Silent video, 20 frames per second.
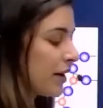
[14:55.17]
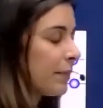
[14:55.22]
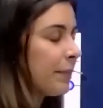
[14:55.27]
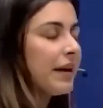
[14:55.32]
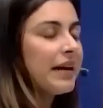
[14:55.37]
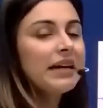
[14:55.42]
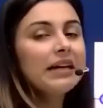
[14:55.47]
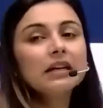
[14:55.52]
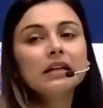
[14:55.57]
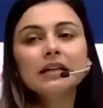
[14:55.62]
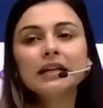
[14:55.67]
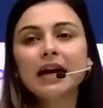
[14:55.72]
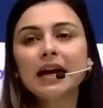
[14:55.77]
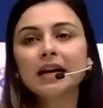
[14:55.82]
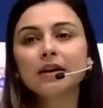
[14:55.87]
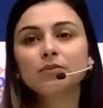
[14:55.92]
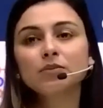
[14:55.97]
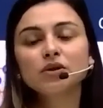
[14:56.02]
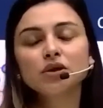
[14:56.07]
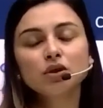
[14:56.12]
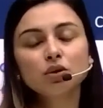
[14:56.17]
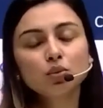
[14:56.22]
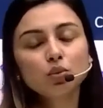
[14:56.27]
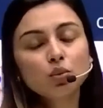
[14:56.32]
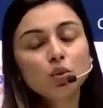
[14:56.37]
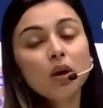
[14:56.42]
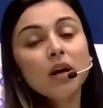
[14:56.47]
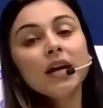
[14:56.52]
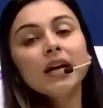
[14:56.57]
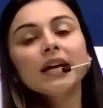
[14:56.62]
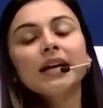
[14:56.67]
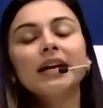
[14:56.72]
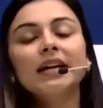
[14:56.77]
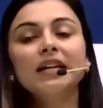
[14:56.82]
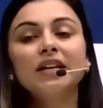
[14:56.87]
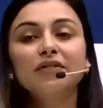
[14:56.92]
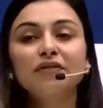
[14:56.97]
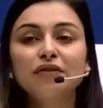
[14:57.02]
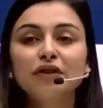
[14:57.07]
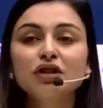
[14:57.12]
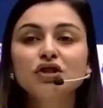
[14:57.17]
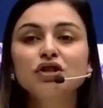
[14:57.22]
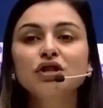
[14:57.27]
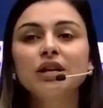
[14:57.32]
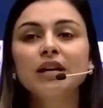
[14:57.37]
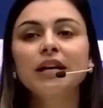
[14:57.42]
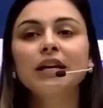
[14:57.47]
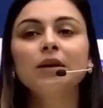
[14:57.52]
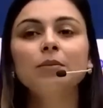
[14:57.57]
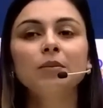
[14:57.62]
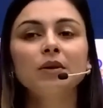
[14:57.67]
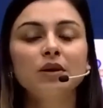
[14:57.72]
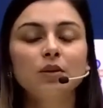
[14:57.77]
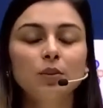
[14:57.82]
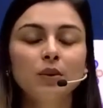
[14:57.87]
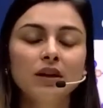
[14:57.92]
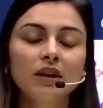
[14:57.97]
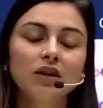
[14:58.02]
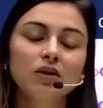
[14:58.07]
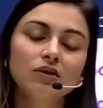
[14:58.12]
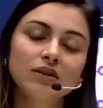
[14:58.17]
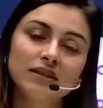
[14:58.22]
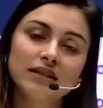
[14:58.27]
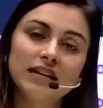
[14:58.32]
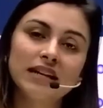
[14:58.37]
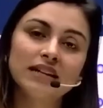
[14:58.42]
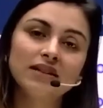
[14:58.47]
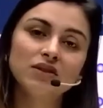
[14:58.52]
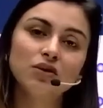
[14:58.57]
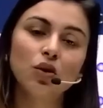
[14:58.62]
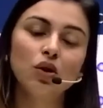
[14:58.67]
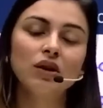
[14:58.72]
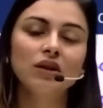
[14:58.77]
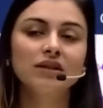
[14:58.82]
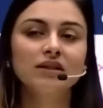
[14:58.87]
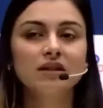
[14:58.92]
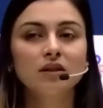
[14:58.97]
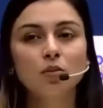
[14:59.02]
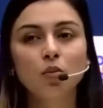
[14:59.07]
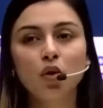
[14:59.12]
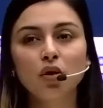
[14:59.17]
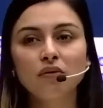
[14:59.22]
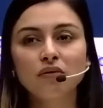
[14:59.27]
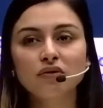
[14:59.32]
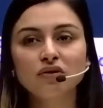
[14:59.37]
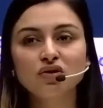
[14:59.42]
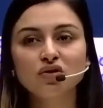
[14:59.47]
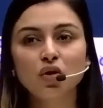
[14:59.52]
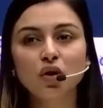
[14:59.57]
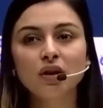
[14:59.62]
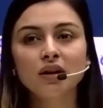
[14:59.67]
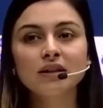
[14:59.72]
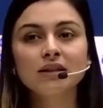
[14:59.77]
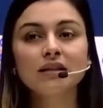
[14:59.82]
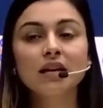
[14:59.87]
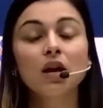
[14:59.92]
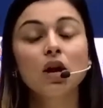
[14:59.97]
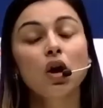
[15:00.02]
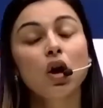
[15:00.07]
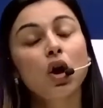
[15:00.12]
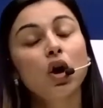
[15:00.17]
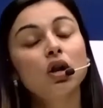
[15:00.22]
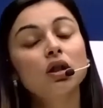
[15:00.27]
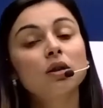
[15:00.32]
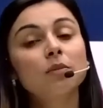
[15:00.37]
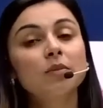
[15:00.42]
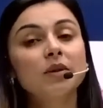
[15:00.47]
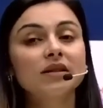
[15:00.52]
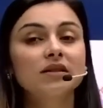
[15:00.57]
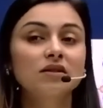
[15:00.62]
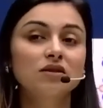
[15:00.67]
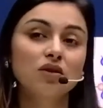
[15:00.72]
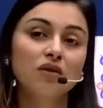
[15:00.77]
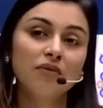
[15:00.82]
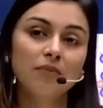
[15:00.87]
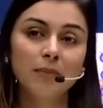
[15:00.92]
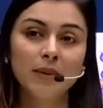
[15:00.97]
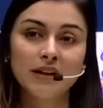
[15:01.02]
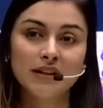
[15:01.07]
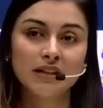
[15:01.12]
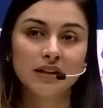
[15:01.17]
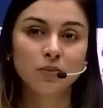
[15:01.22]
Many a times you can differentiate between crystalline solids and amorphous solids on the basis of melting